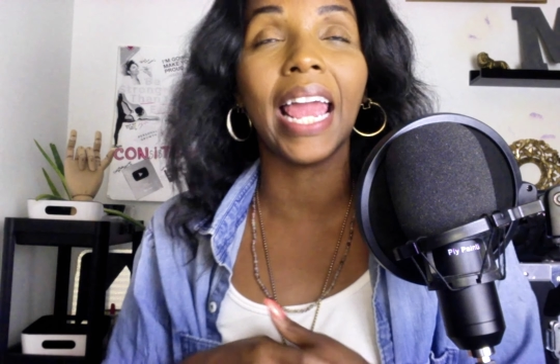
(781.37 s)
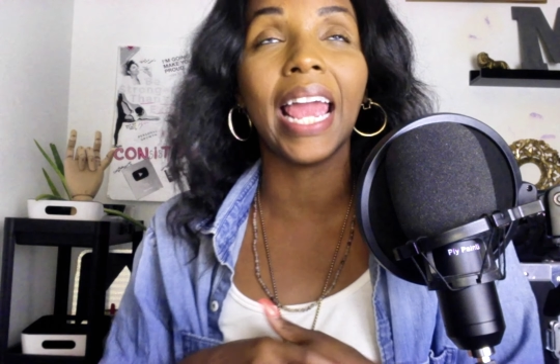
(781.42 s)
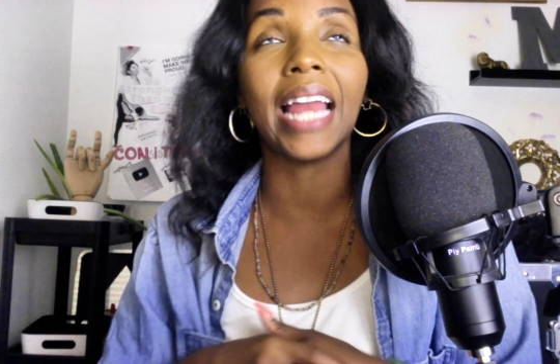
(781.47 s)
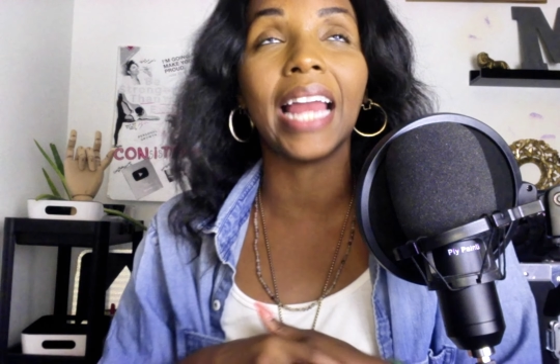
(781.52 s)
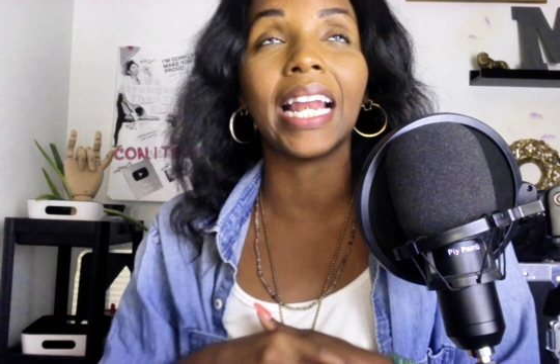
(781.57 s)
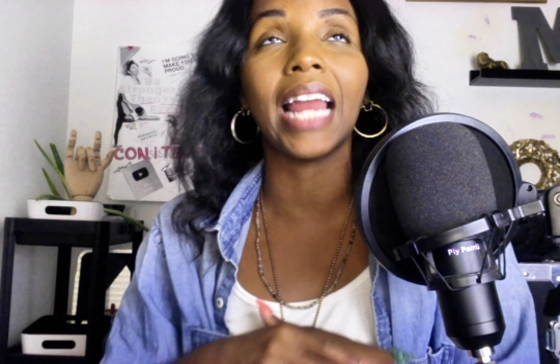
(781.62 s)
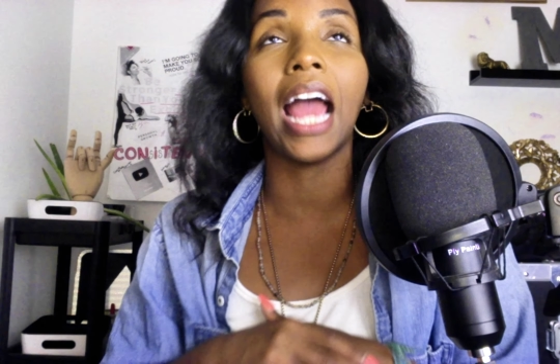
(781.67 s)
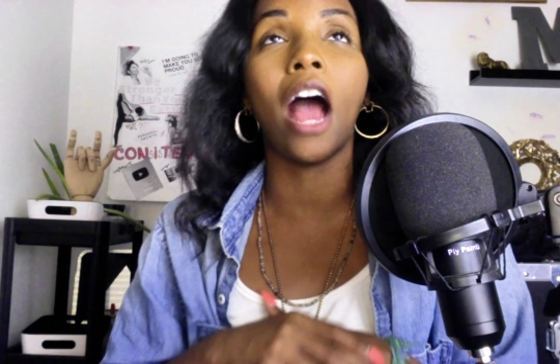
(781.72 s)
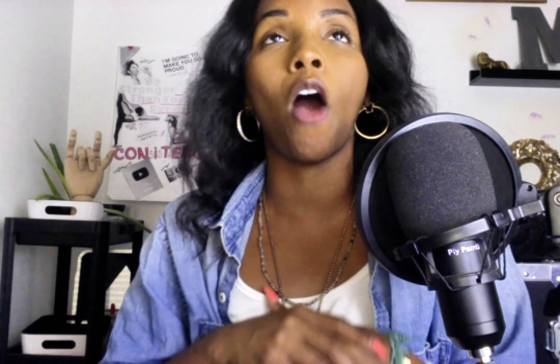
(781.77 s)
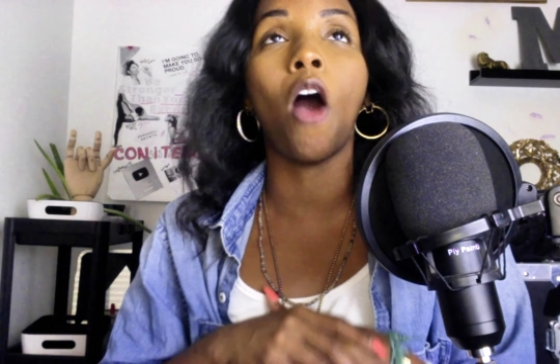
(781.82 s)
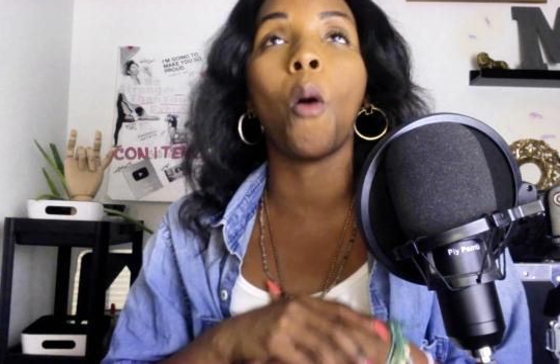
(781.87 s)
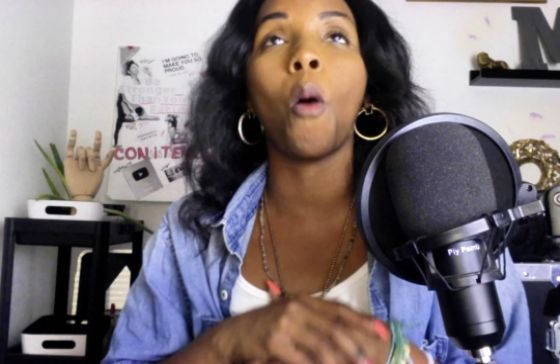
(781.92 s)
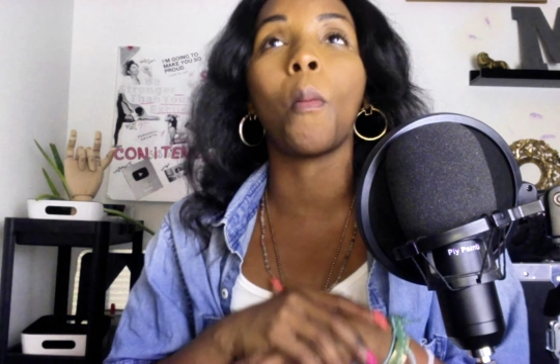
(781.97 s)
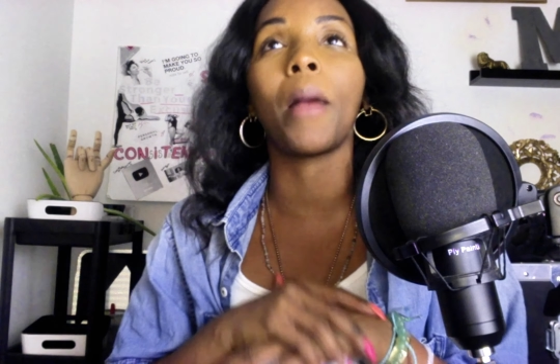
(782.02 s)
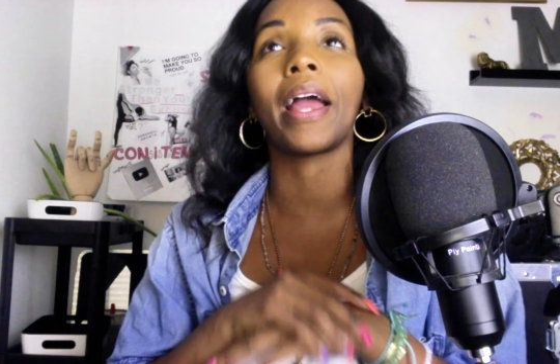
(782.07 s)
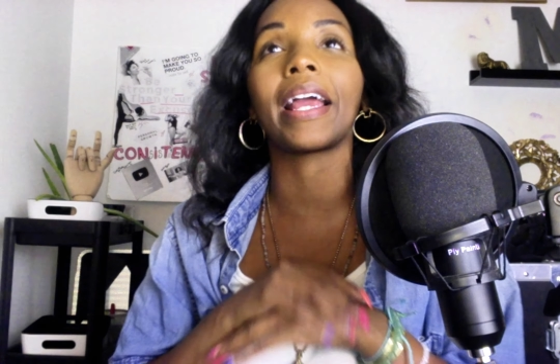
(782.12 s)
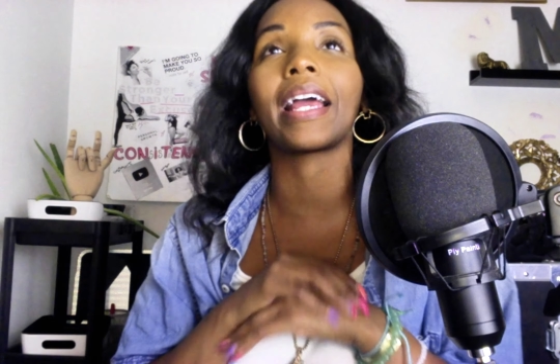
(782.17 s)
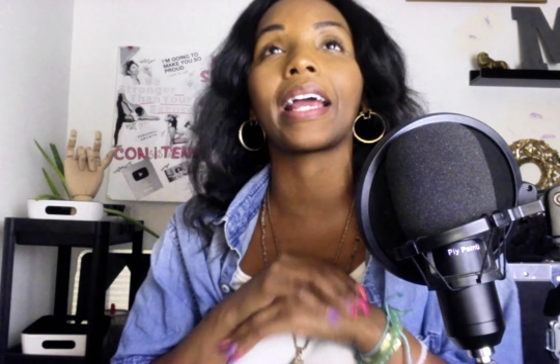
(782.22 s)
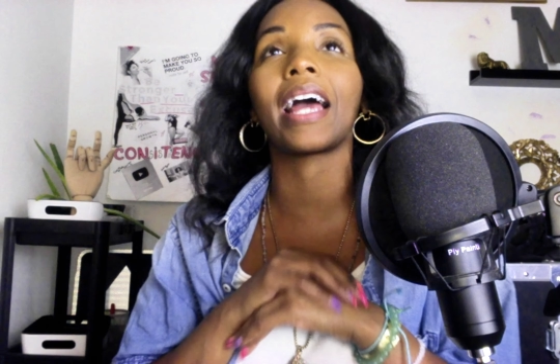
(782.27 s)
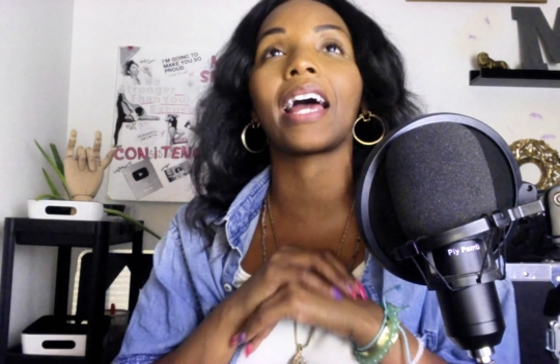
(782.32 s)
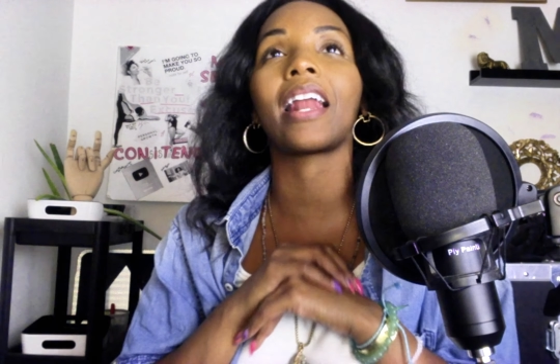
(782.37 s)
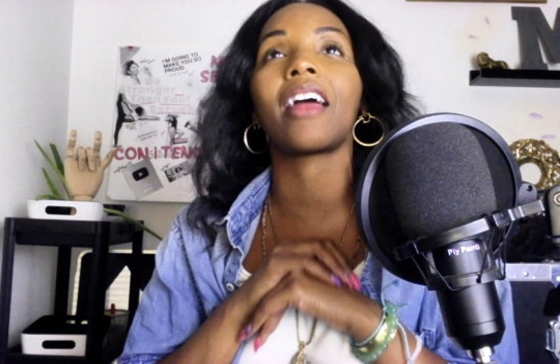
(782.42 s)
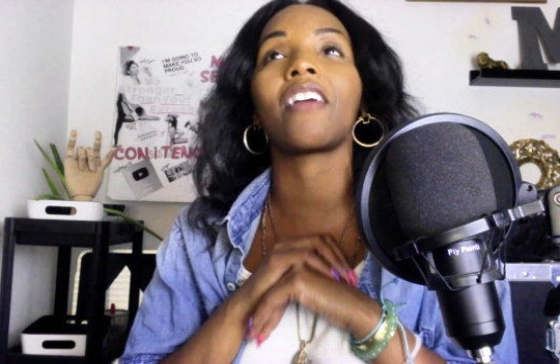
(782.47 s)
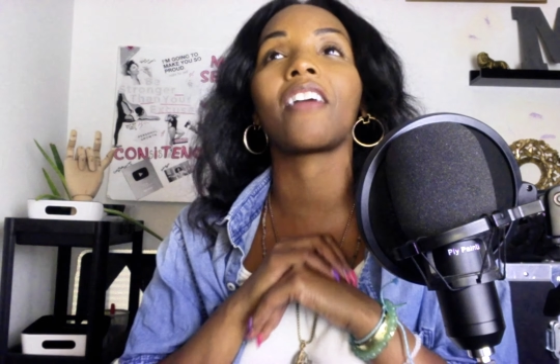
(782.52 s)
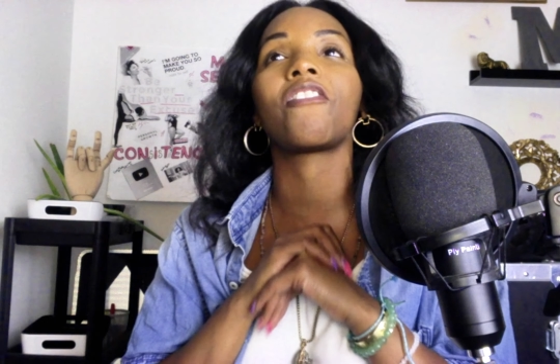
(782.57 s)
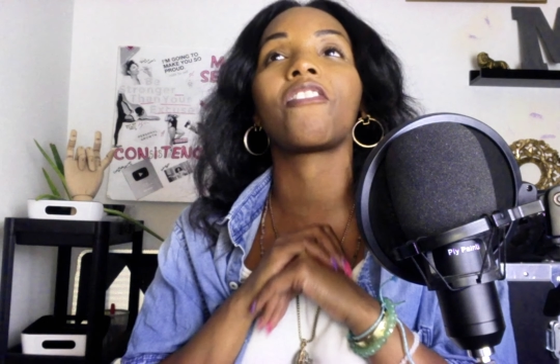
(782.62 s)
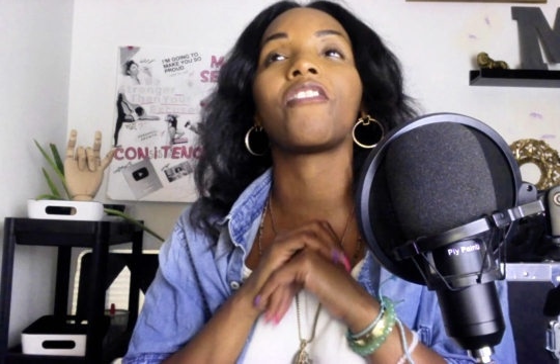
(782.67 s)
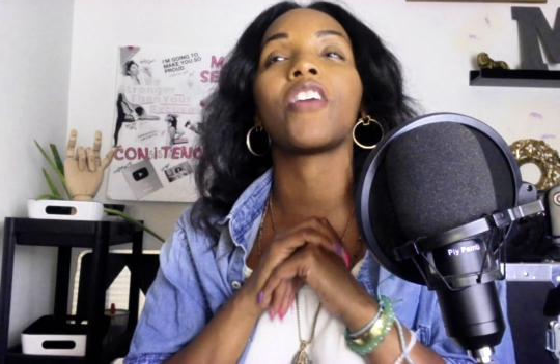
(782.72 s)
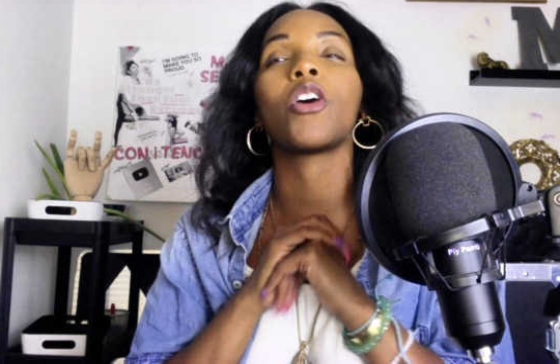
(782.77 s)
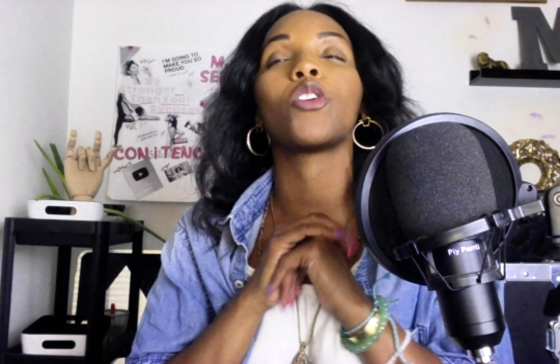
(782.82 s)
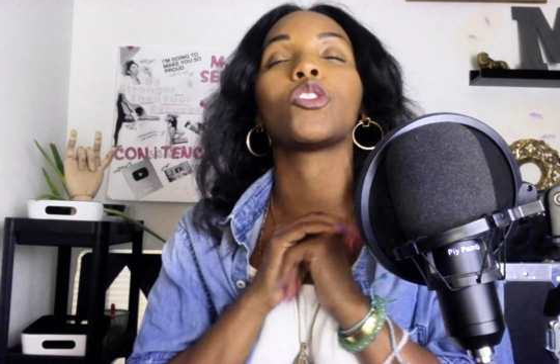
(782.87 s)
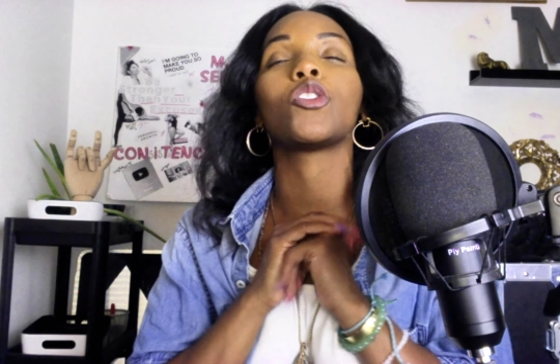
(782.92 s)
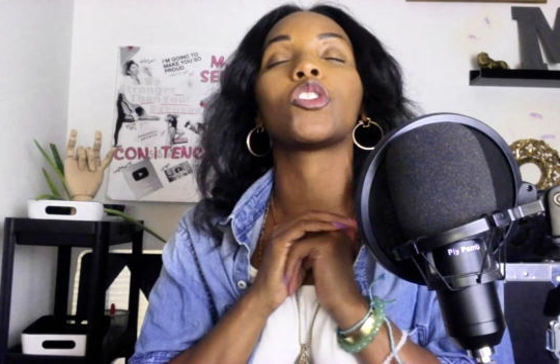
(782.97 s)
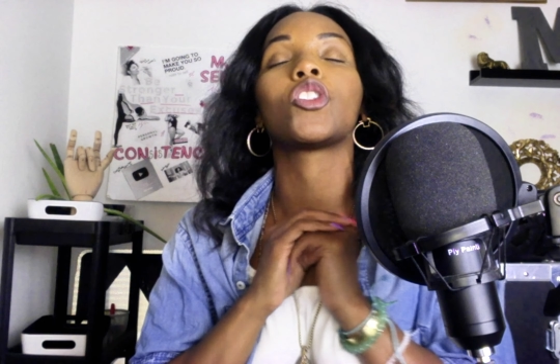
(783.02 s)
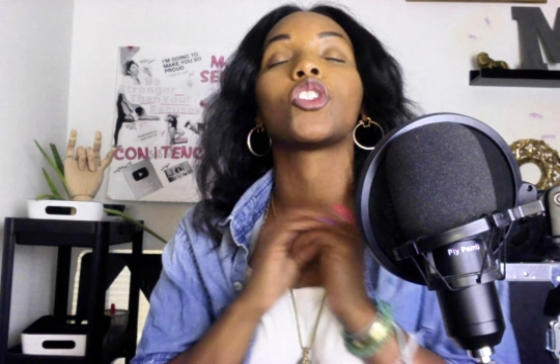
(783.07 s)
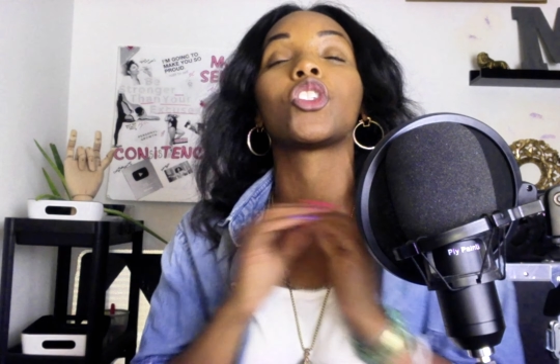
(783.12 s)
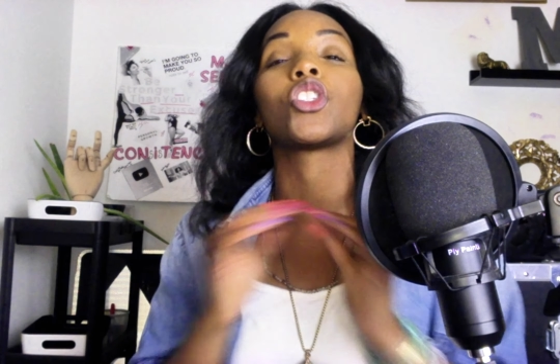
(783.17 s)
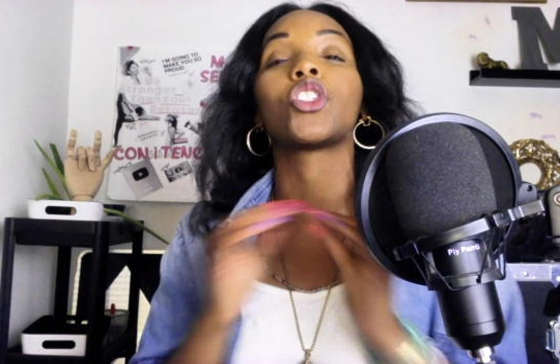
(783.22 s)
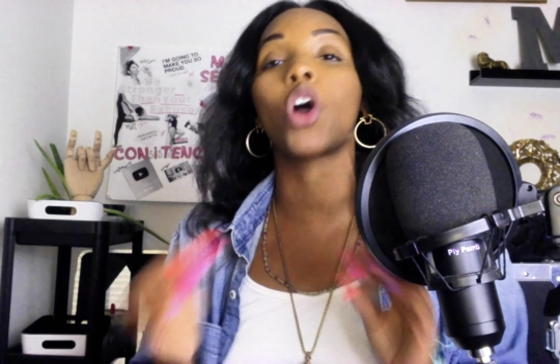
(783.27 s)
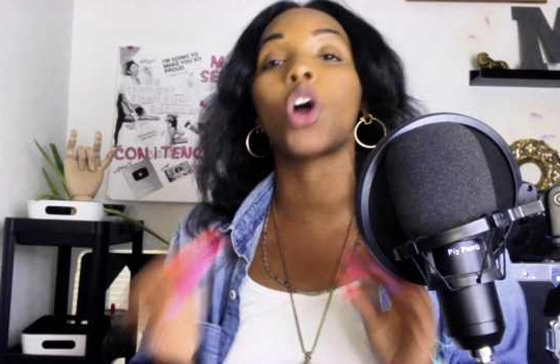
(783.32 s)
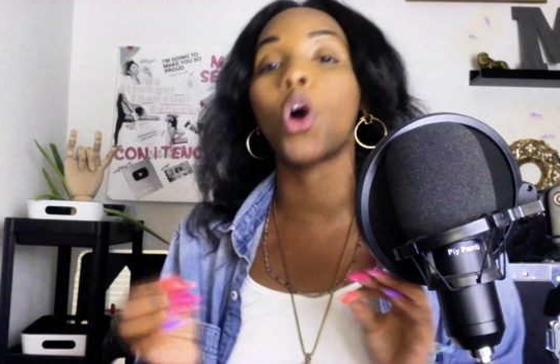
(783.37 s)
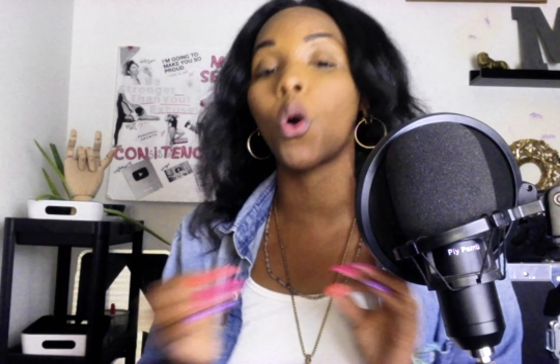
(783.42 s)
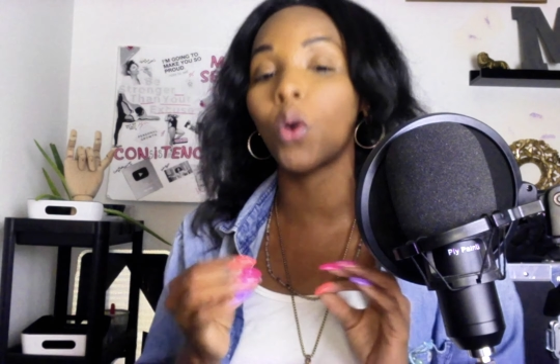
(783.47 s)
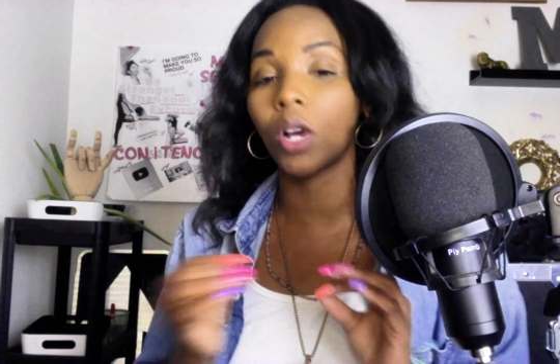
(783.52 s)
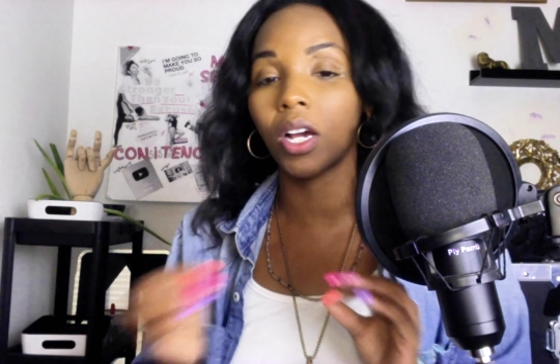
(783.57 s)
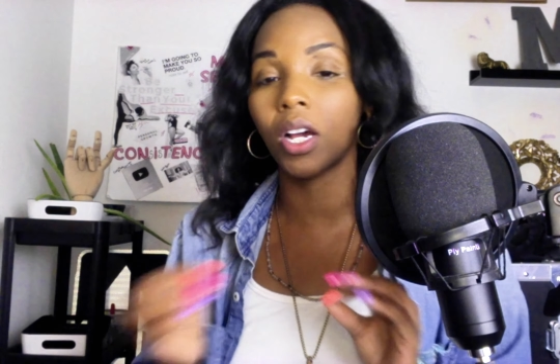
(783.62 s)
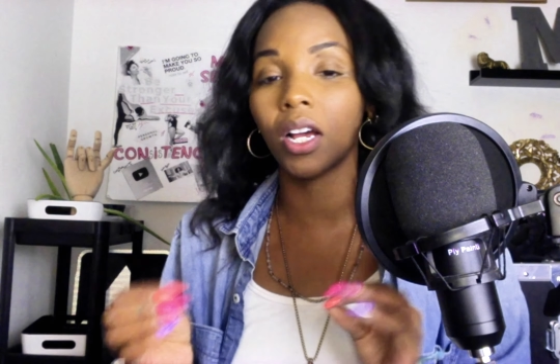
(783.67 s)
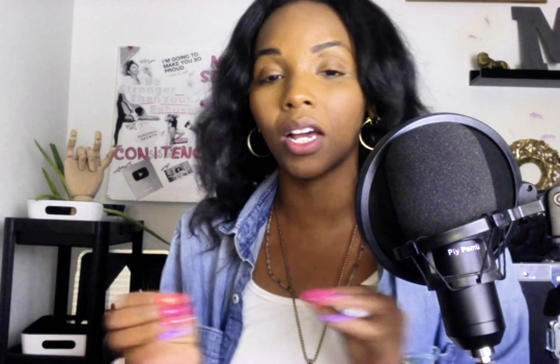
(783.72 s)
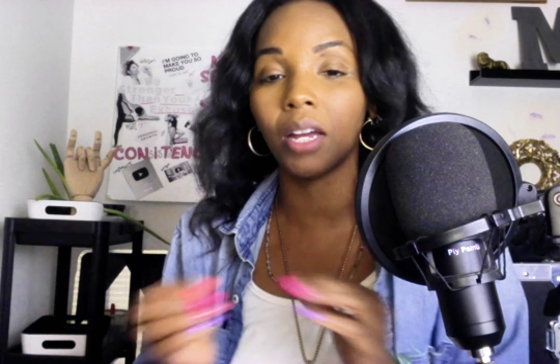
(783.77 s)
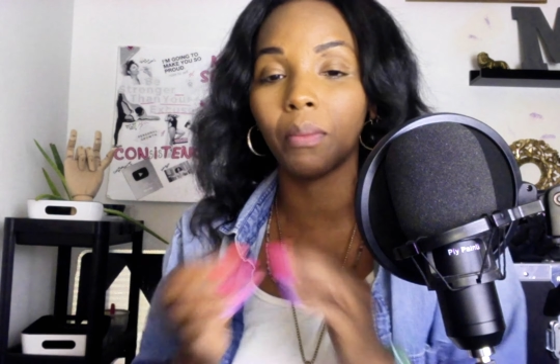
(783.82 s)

And oh my God, I felt so good.